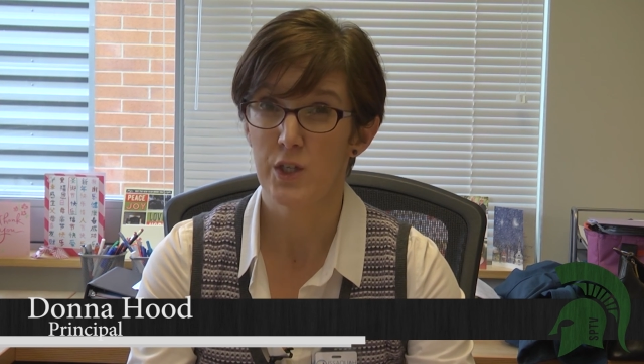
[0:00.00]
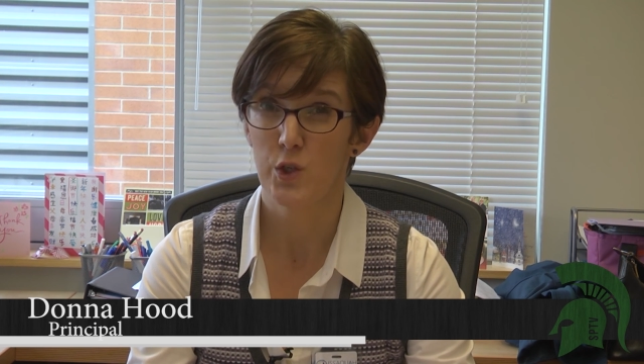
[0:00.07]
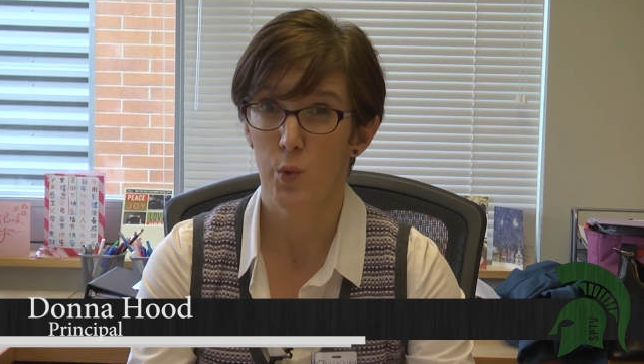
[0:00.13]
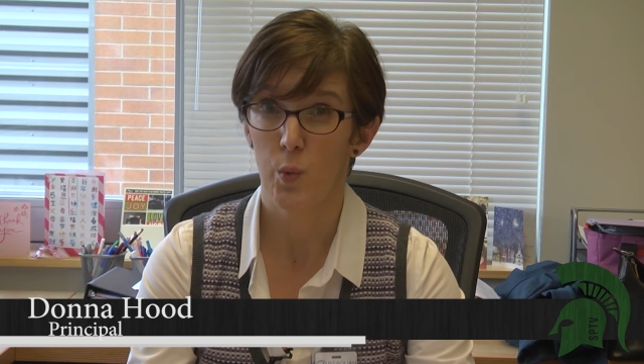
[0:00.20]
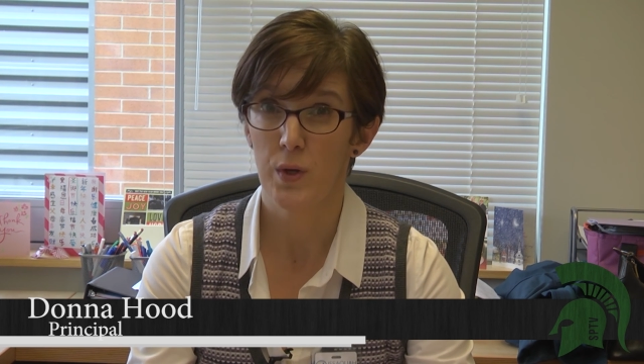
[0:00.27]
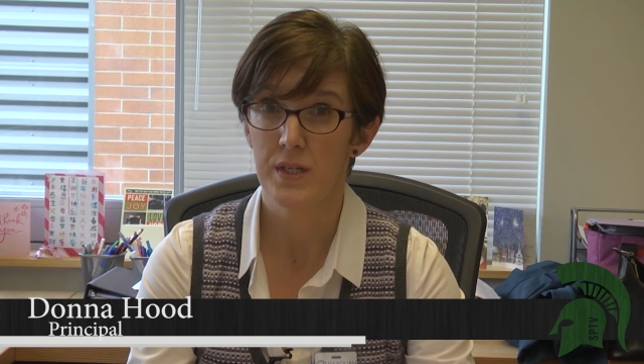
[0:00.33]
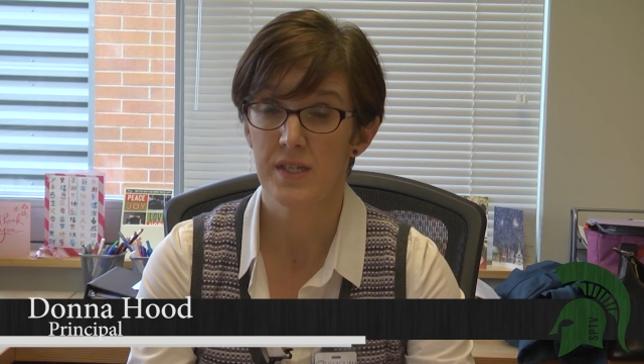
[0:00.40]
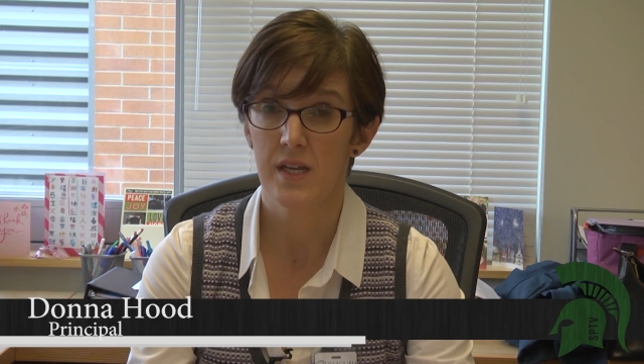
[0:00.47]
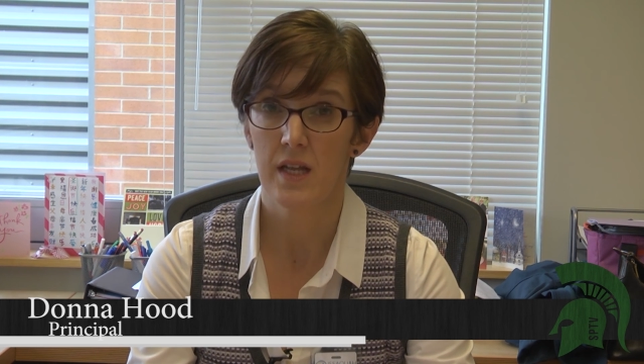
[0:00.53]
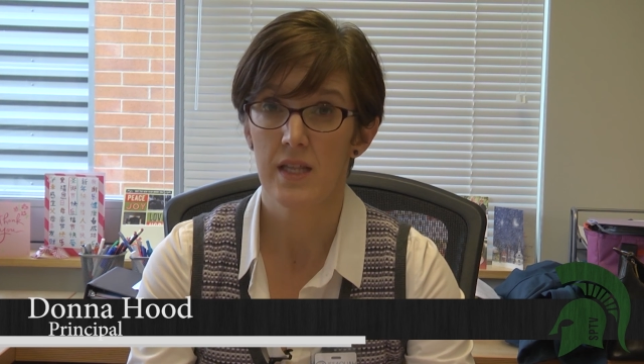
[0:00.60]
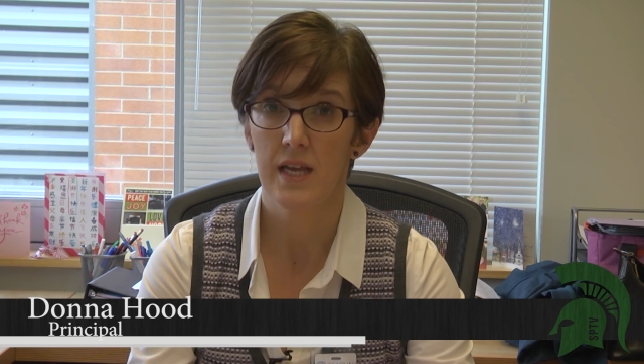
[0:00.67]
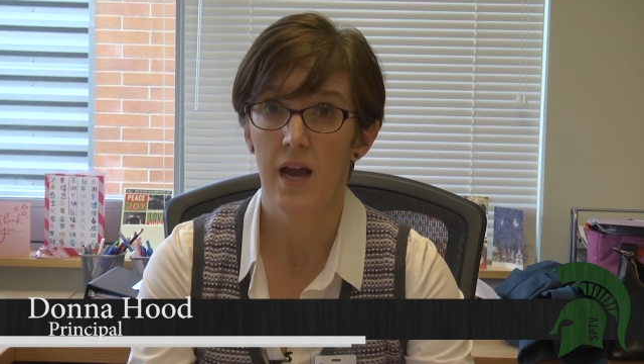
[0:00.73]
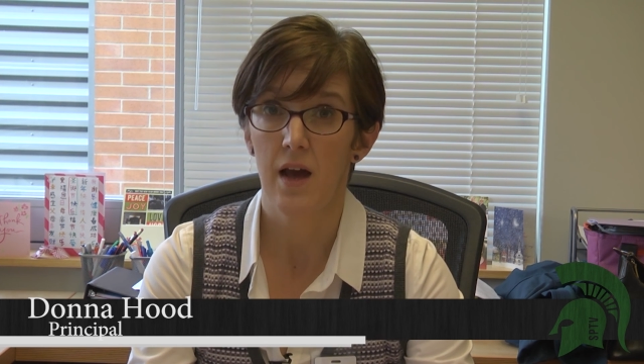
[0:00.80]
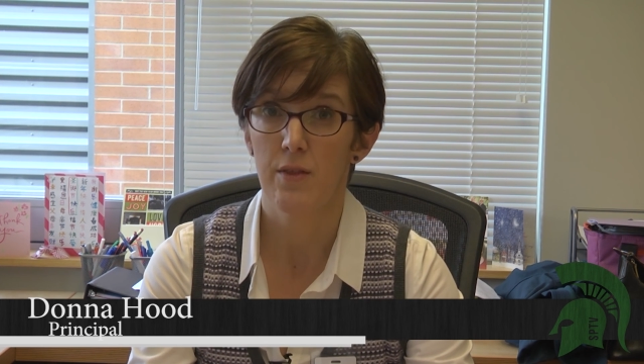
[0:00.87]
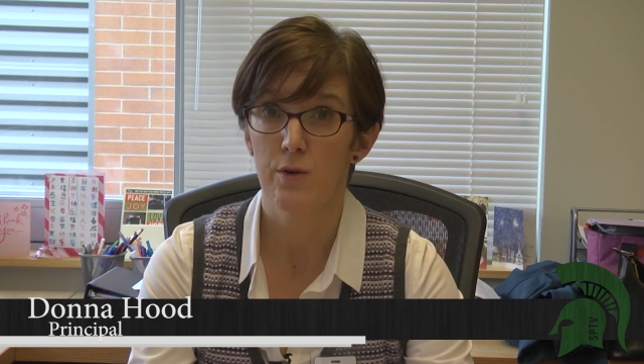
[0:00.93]
choice and
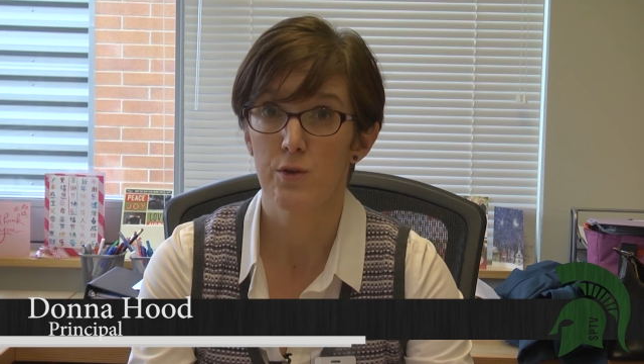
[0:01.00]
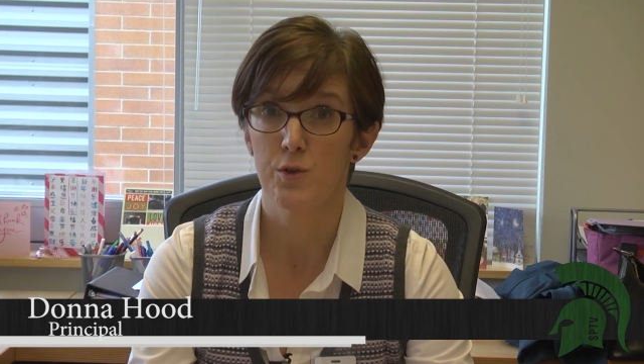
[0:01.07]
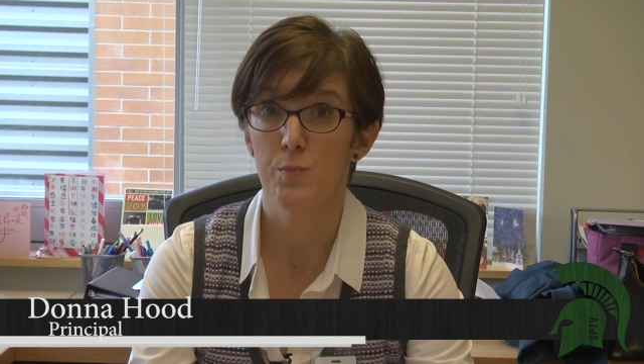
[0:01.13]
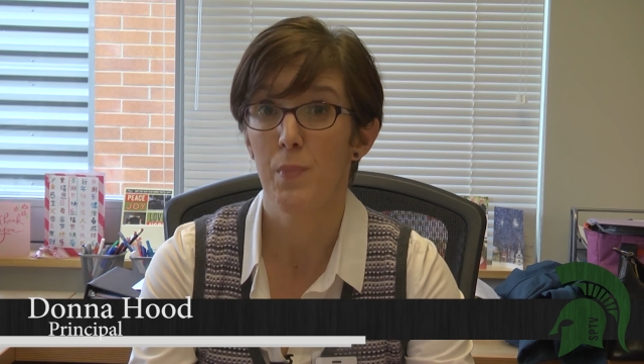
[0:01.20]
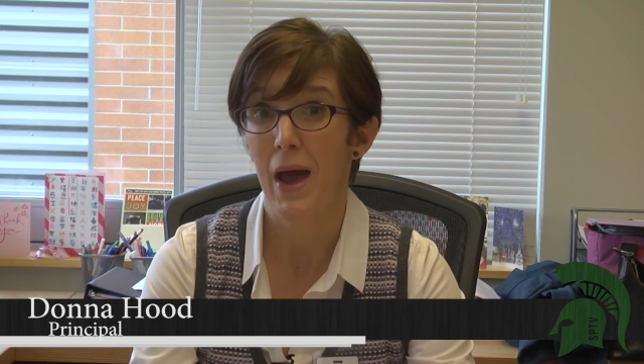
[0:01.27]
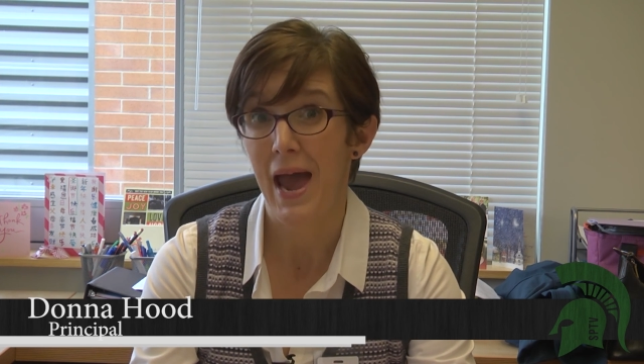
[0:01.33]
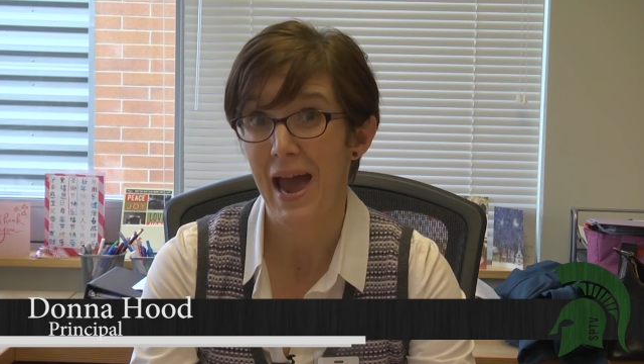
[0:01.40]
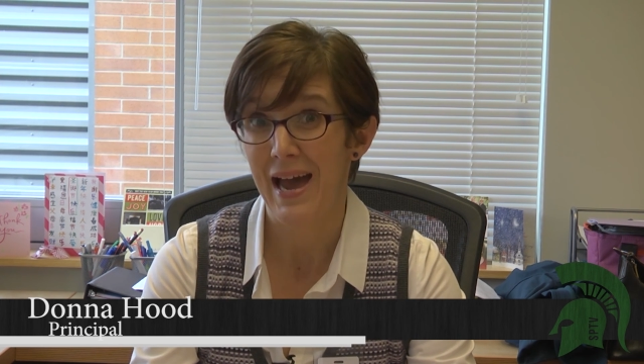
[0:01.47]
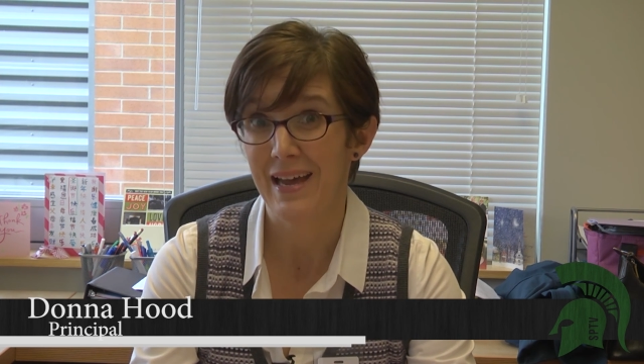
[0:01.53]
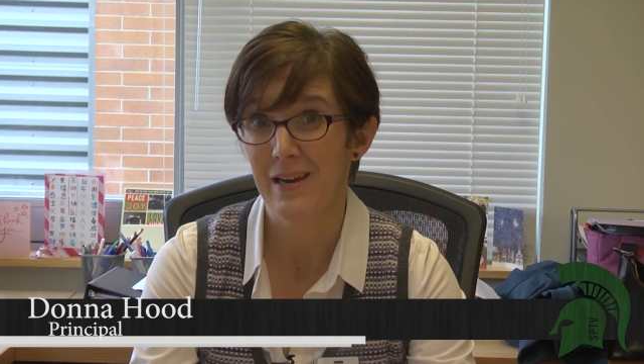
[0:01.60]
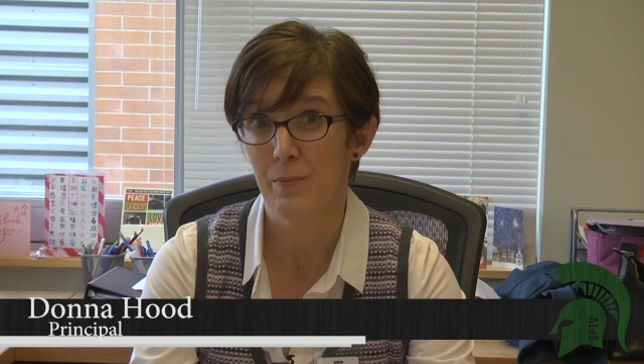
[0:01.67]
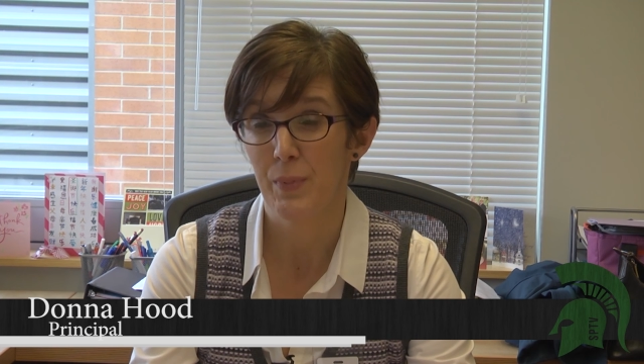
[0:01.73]
the other's bad,